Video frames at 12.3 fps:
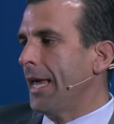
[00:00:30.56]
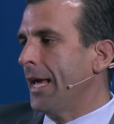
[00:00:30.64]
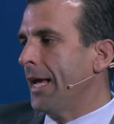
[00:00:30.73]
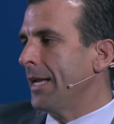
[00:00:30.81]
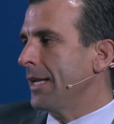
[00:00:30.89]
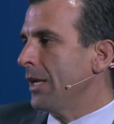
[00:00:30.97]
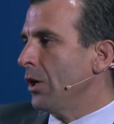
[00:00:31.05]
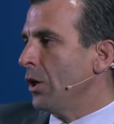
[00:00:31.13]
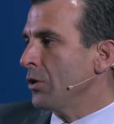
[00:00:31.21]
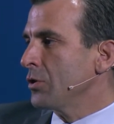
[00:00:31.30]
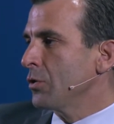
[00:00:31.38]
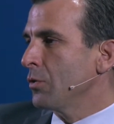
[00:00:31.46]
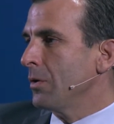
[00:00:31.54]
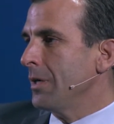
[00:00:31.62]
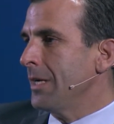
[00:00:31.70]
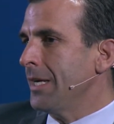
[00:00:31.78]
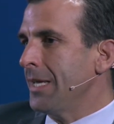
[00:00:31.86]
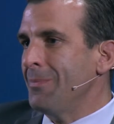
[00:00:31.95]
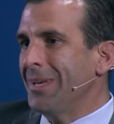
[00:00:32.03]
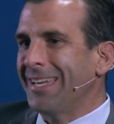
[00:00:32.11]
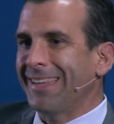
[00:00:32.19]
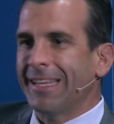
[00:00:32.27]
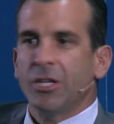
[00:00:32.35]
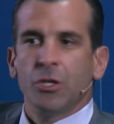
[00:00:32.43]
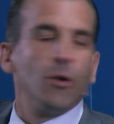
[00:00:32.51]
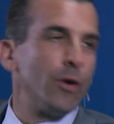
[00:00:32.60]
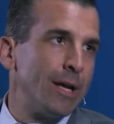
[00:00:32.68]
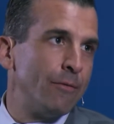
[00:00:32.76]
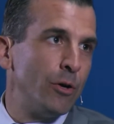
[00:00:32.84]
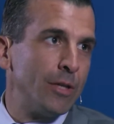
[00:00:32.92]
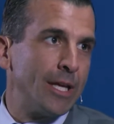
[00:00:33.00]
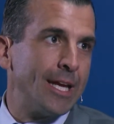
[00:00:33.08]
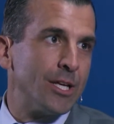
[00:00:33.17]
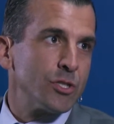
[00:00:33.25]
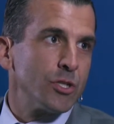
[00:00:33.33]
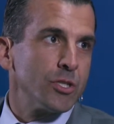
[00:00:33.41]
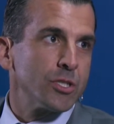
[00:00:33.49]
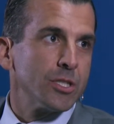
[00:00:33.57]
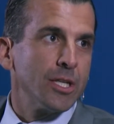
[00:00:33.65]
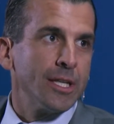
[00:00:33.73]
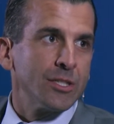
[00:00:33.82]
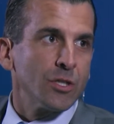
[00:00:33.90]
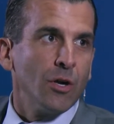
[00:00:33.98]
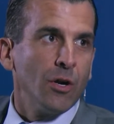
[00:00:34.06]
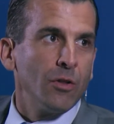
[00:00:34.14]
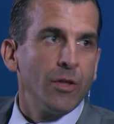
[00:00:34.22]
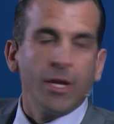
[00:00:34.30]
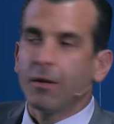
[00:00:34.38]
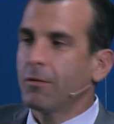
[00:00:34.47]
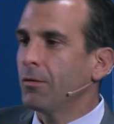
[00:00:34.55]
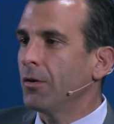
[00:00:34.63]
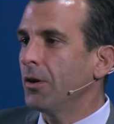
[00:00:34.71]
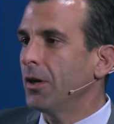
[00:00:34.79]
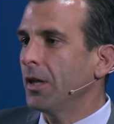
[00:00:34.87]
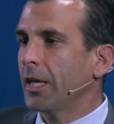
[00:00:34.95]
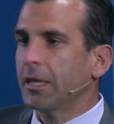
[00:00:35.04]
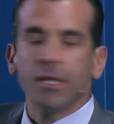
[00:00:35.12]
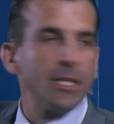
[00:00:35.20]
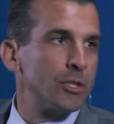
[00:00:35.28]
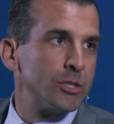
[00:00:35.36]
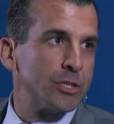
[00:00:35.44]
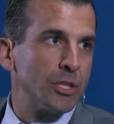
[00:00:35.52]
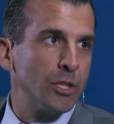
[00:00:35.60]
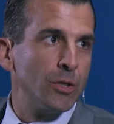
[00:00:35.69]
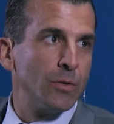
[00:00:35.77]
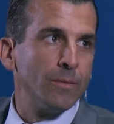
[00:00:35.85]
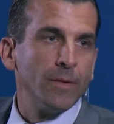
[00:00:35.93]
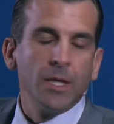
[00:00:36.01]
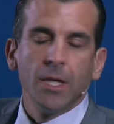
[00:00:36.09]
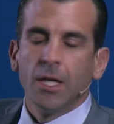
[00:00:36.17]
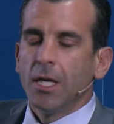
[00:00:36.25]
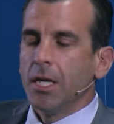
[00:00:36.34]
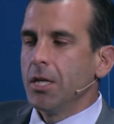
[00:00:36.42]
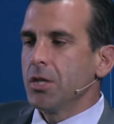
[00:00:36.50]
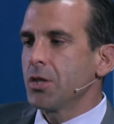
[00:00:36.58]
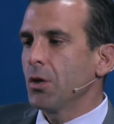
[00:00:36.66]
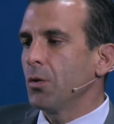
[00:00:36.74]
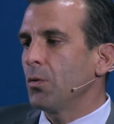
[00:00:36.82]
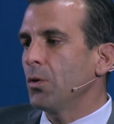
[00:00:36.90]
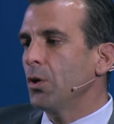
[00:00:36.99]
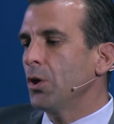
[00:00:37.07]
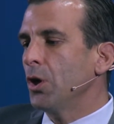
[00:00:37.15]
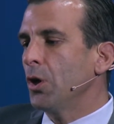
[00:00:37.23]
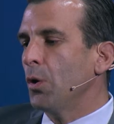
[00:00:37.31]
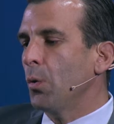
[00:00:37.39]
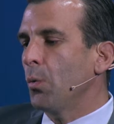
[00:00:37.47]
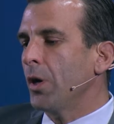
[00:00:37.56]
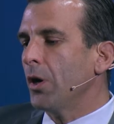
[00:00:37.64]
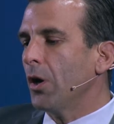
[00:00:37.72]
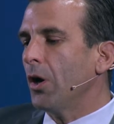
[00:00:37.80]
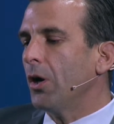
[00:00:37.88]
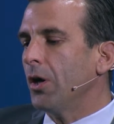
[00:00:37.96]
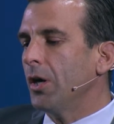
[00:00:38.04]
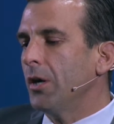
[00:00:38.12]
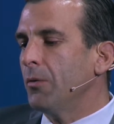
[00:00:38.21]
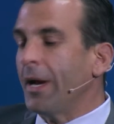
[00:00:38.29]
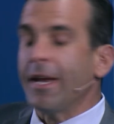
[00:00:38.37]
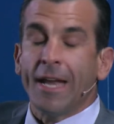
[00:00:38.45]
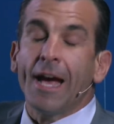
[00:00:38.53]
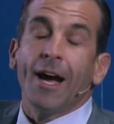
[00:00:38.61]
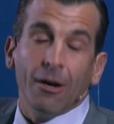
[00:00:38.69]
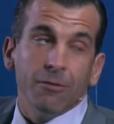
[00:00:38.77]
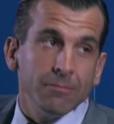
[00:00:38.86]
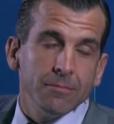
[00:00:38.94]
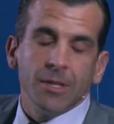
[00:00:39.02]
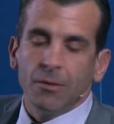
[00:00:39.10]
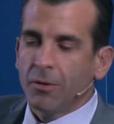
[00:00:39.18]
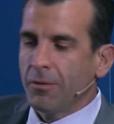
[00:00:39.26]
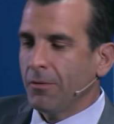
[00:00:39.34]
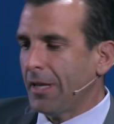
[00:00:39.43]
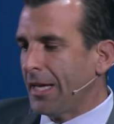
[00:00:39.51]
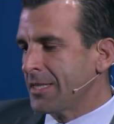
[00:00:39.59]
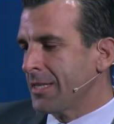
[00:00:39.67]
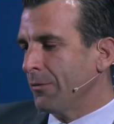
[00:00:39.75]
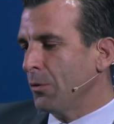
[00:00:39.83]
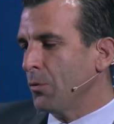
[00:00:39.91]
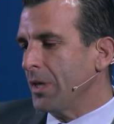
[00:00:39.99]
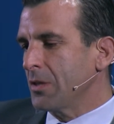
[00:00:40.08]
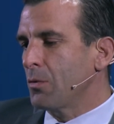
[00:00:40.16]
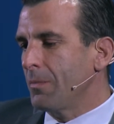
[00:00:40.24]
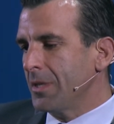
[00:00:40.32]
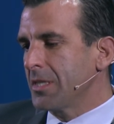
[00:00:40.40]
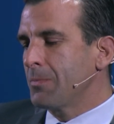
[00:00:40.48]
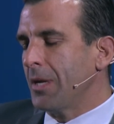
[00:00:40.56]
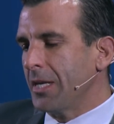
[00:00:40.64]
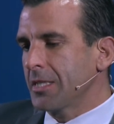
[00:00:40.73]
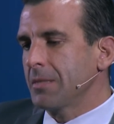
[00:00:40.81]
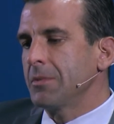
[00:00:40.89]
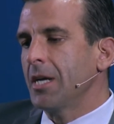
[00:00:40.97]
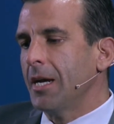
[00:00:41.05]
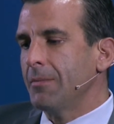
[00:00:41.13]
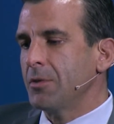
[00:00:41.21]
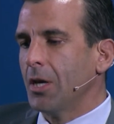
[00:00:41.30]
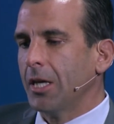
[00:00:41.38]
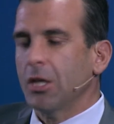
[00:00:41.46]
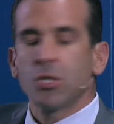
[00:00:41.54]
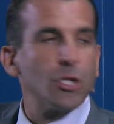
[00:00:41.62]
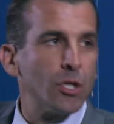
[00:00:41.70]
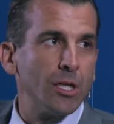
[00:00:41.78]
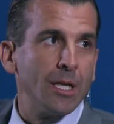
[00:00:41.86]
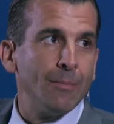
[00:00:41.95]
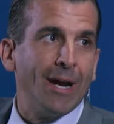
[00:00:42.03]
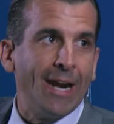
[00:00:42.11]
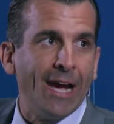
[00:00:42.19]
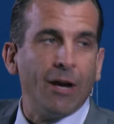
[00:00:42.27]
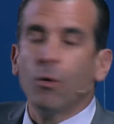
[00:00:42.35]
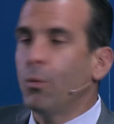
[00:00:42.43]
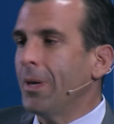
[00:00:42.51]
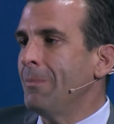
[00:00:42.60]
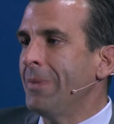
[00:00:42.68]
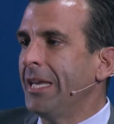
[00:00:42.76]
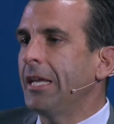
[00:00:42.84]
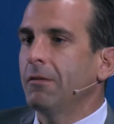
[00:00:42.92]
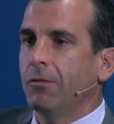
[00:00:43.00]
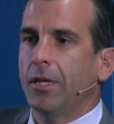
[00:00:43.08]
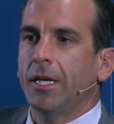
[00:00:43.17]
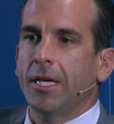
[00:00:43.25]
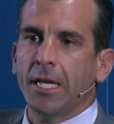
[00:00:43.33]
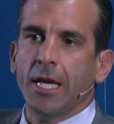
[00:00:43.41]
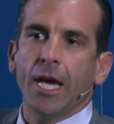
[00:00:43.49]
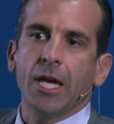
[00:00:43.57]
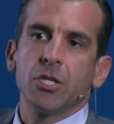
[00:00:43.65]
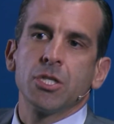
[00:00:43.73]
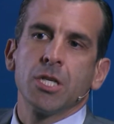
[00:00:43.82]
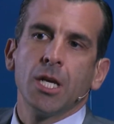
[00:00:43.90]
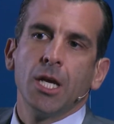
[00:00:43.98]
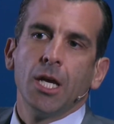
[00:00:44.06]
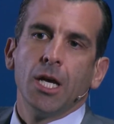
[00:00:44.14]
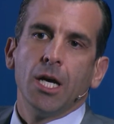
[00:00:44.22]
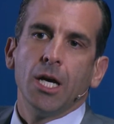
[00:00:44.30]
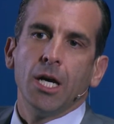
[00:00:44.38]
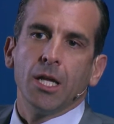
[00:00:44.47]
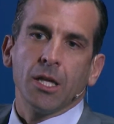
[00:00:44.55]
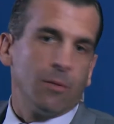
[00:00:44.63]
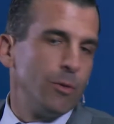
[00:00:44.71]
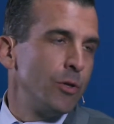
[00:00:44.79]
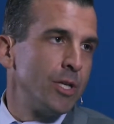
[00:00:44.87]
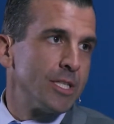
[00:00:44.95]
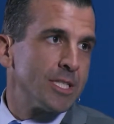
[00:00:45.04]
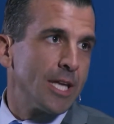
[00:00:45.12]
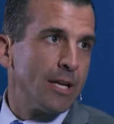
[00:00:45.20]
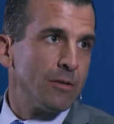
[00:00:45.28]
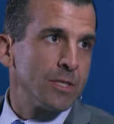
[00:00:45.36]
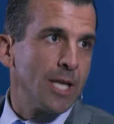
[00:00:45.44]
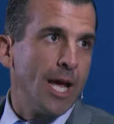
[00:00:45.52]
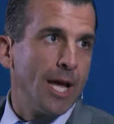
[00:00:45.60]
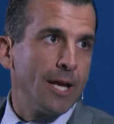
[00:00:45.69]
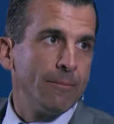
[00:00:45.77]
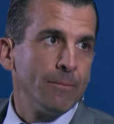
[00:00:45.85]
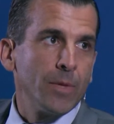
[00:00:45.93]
and also admitting that you don't have all the answers. And that's a hard thing for elected leaders to do. So we are right now, over the last several weeks, we've been spending some time talking internally about how can we meaningfully engage the community in San Jose,